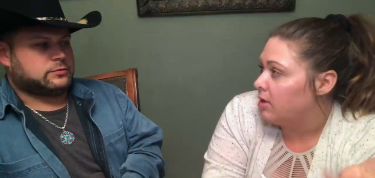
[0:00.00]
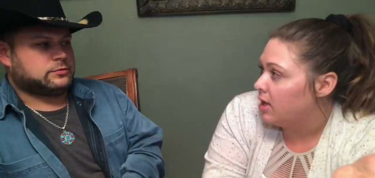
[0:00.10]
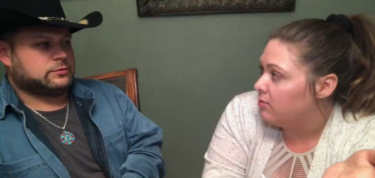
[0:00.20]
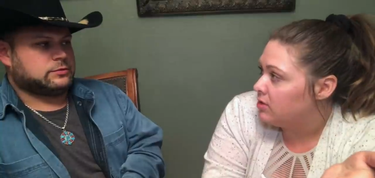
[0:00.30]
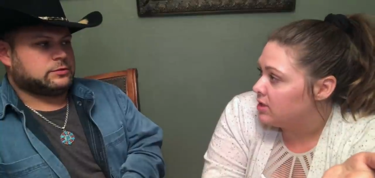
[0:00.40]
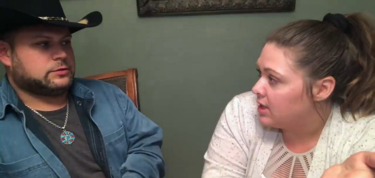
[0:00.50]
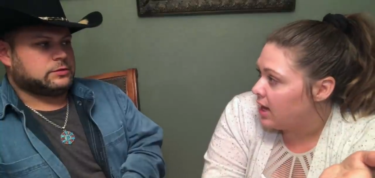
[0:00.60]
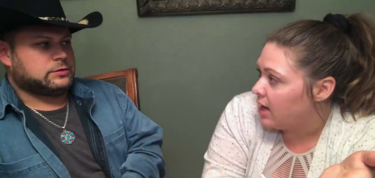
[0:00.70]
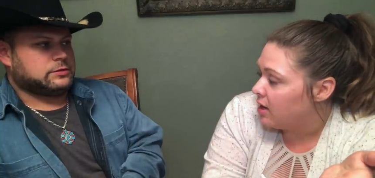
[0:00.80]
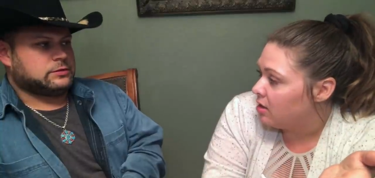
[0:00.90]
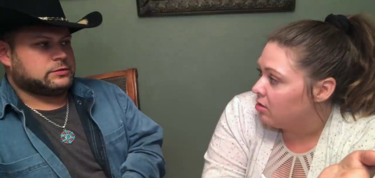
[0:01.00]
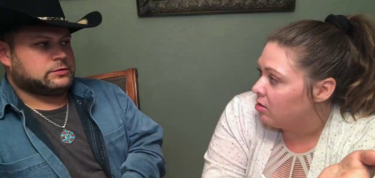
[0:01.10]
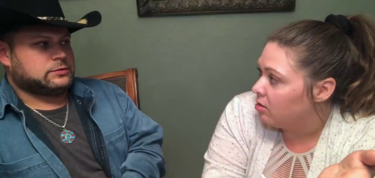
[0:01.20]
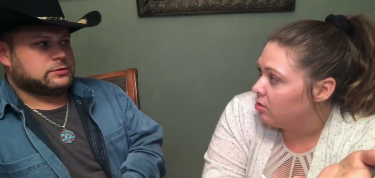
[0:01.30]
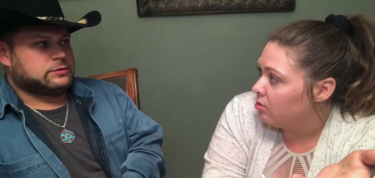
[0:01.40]
Speaker 1: kind of scan
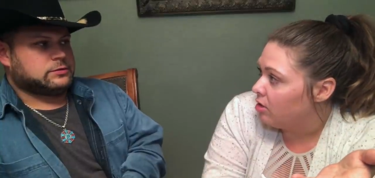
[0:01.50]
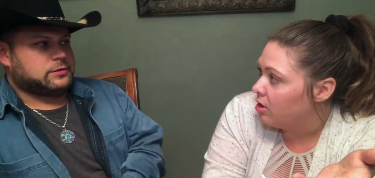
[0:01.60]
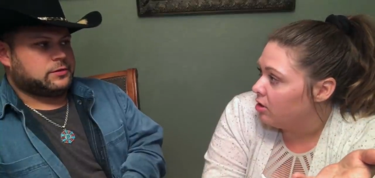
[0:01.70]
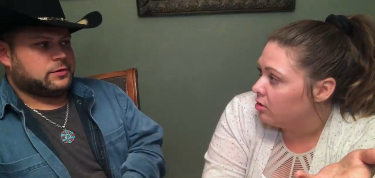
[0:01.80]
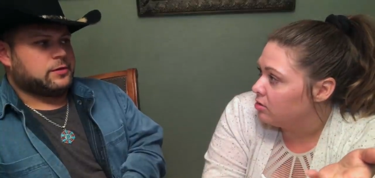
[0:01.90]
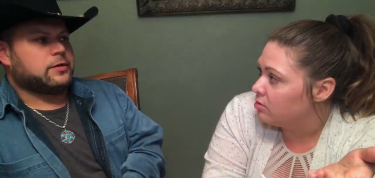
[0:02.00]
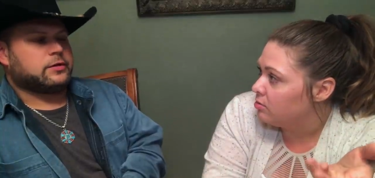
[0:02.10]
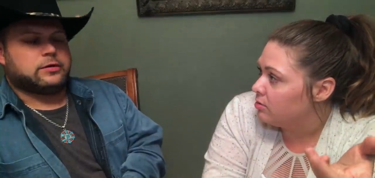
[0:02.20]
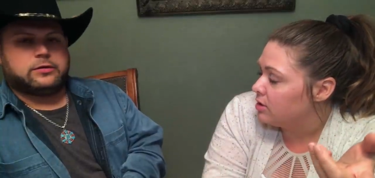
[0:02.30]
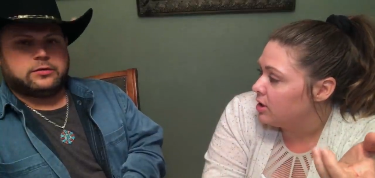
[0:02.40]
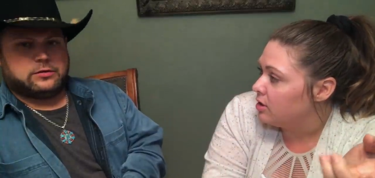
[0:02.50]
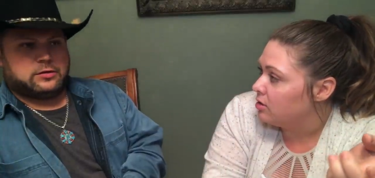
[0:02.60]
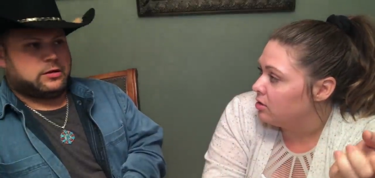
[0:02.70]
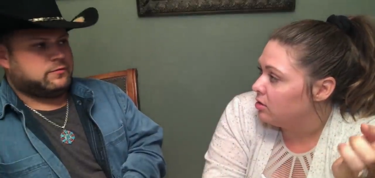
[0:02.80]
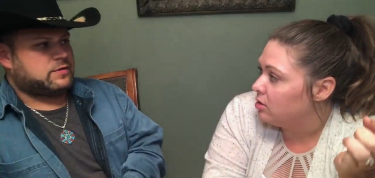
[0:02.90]
on your lungs. What was that?
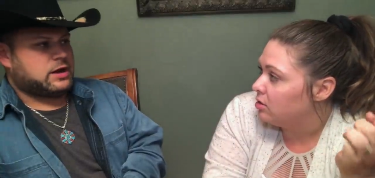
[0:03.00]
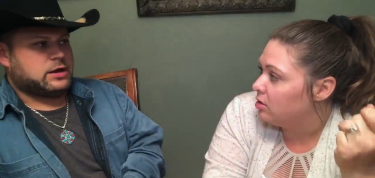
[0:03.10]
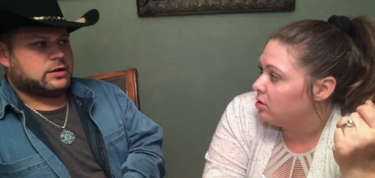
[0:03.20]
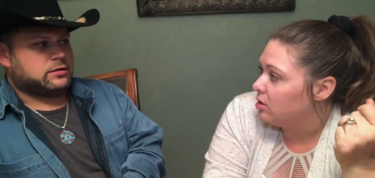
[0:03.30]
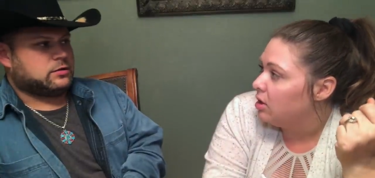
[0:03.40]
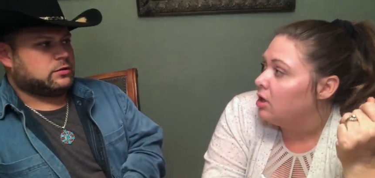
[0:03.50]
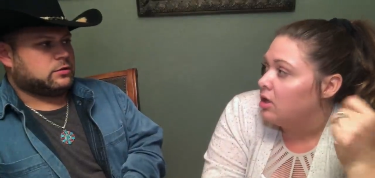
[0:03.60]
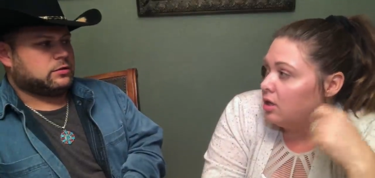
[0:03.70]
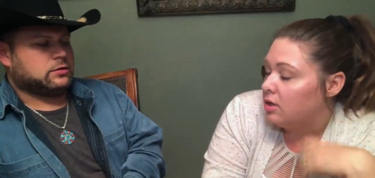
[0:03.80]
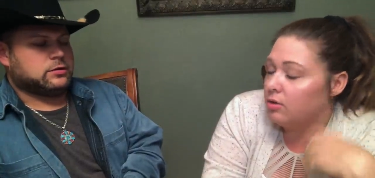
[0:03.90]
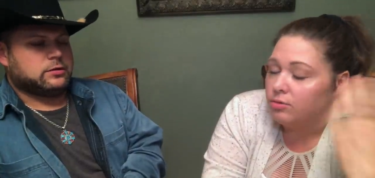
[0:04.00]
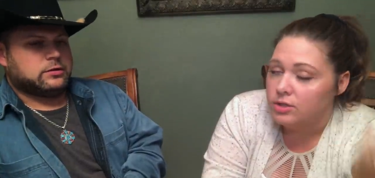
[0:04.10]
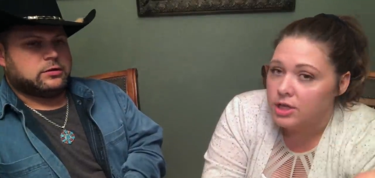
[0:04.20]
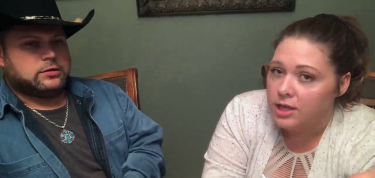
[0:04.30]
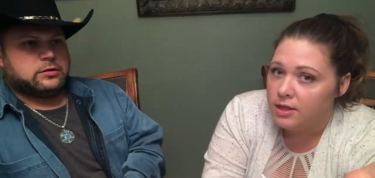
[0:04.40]
Speaker 2: Couldn't find anything.
Speaker 1: There was
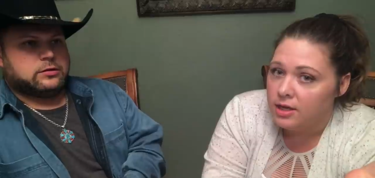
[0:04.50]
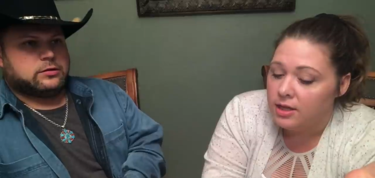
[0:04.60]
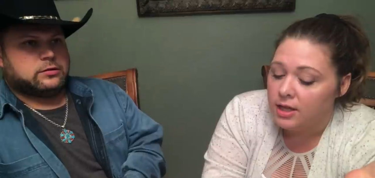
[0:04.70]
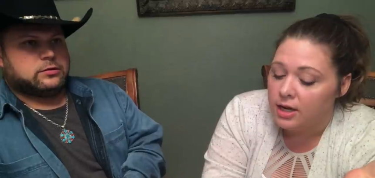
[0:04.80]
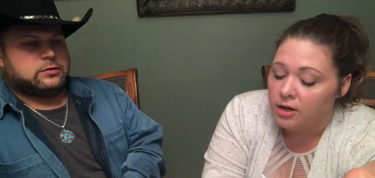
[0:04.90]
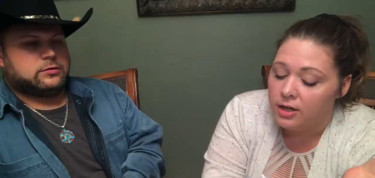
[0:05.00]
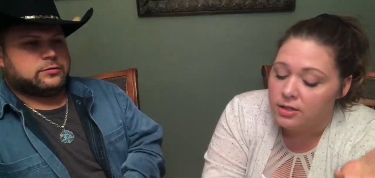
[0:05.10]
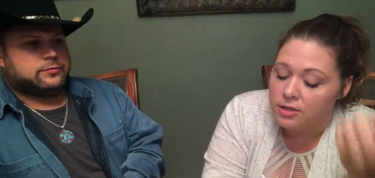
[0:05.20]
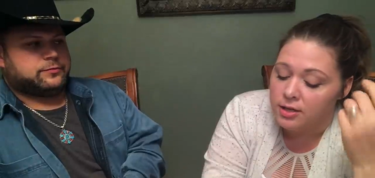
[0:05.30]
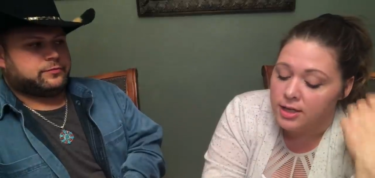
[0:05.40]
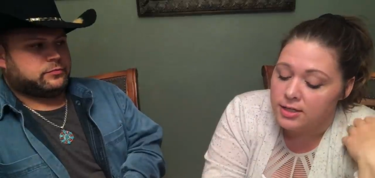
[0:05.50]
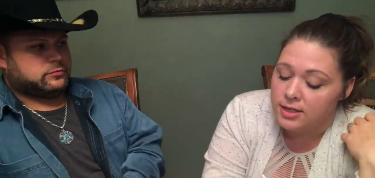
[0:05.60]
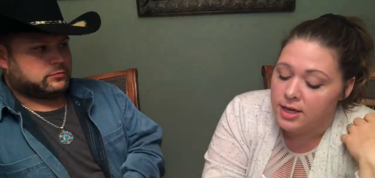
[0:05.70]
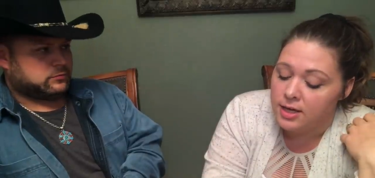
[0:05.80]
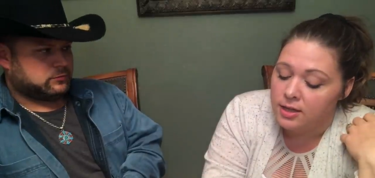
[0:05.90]
nothing in there, and so they
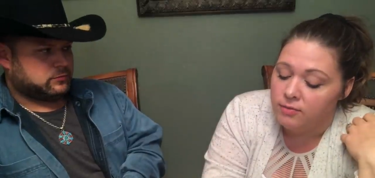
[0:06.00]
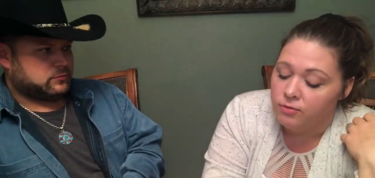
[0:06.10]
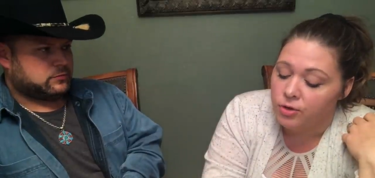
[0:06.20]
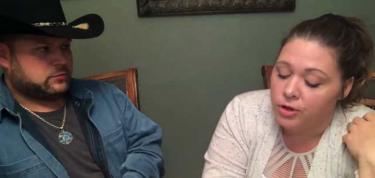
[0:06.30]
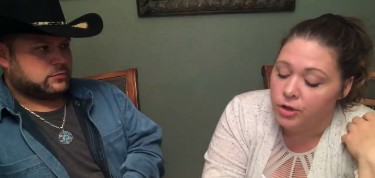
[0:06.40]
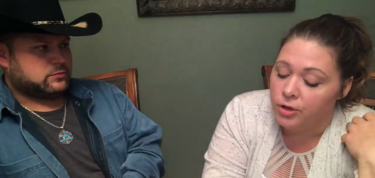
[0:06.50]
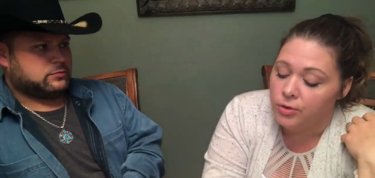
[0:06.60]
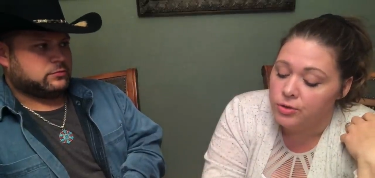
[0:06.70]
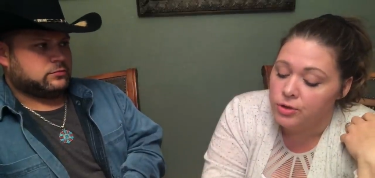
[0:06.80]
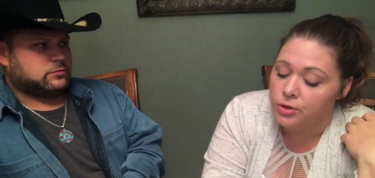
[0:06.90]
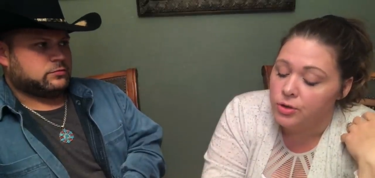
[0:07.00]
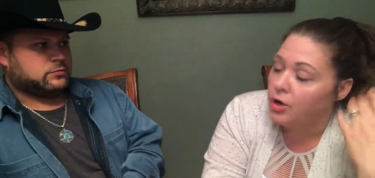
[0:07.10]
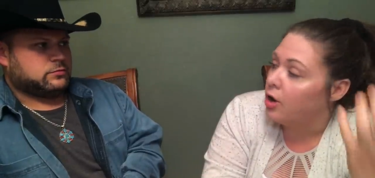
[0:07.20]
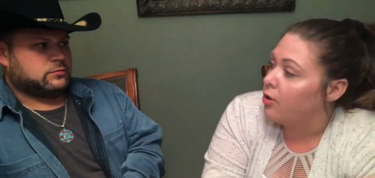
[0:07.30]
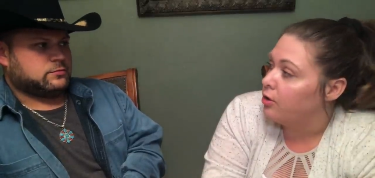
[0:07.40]
said for you to
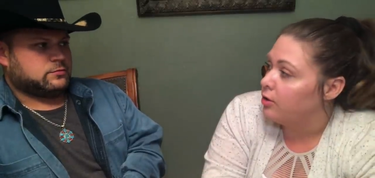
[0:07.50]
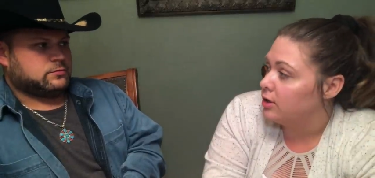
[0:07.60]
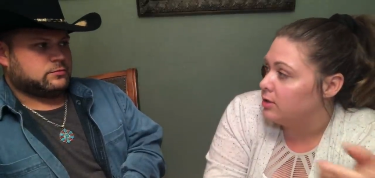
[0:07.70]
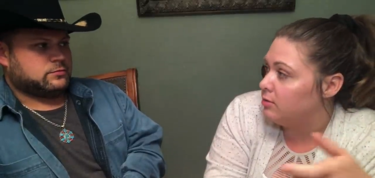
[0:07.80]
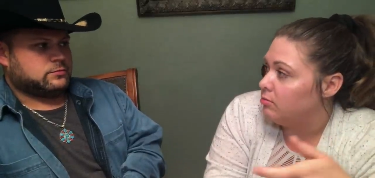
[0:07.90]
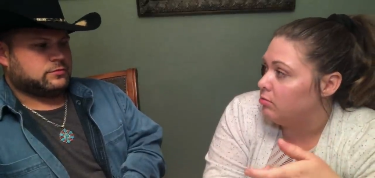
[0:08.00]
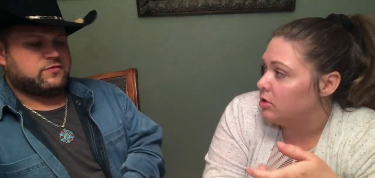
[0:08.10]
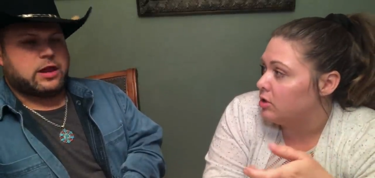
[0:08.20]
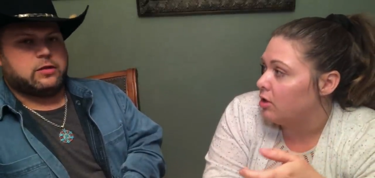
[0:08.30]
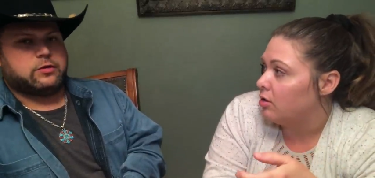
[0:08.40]
go. You could follow